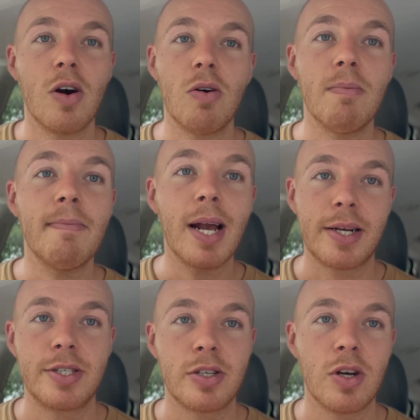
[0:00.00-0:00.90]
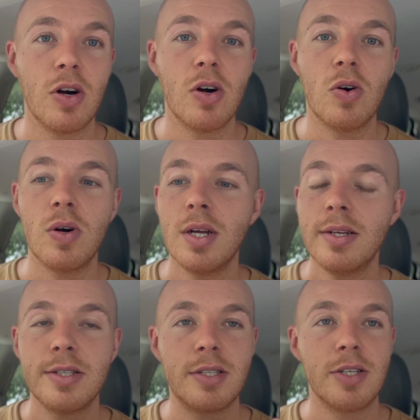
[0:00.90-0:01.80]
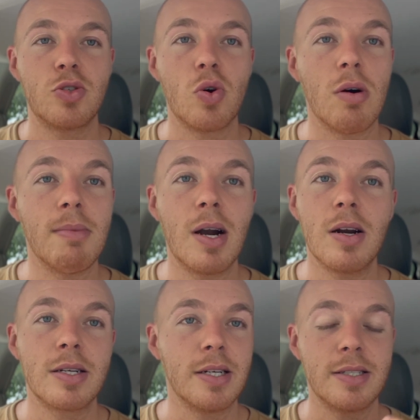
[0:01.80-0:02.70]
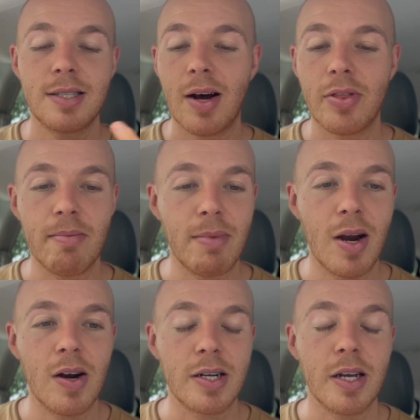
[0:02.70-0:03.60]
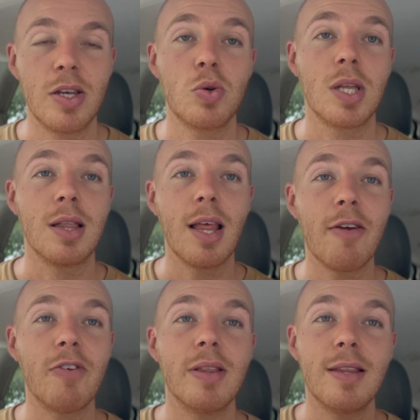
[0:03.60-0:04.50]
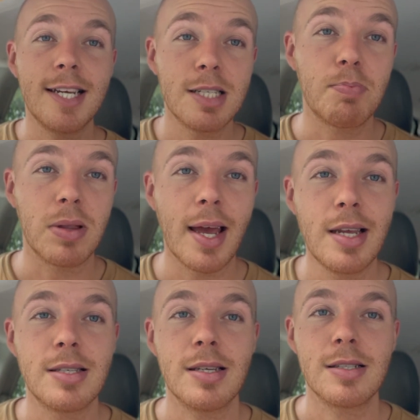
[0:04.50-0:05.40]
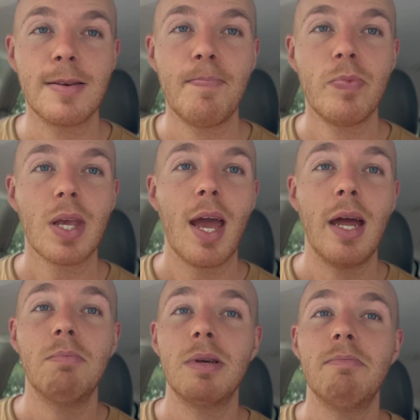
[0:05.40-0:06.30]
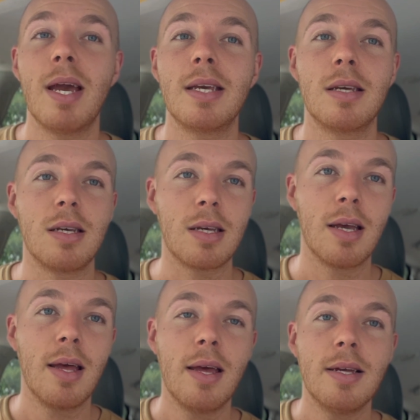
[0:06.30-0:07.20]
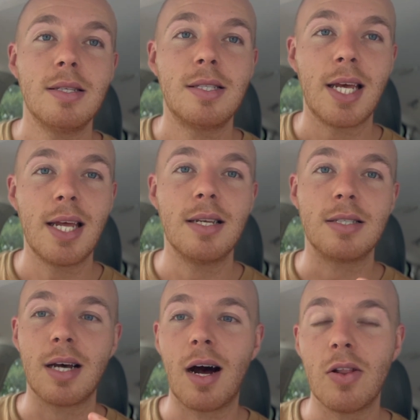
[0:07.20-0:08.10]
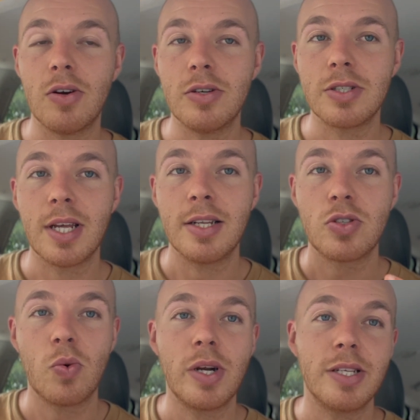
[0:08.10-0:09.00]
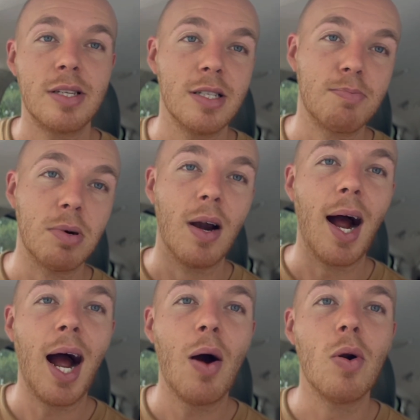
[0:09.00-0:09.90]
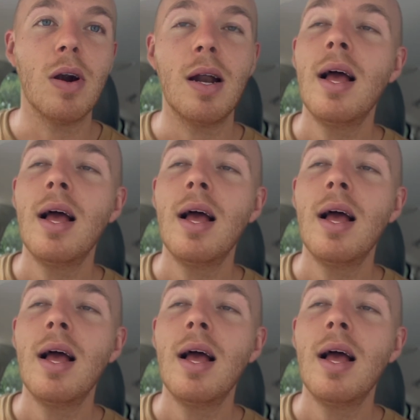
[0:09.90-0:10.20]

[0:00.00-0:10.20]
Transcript: Mexico, Central America, South America. You can live in these places and be making $10.20 per hour.